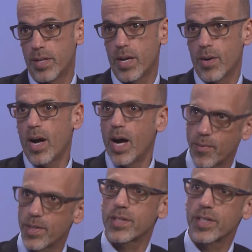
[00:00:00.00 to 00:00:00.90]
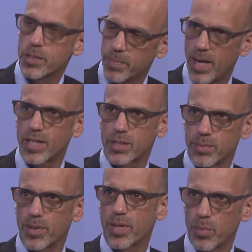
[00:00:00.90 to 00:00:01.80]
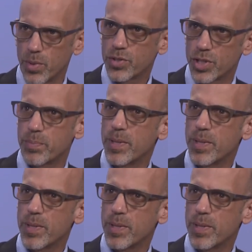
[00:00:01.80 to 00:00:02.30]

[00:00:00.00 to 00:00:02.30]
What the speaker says: Now, obviously, it's possible that we'll just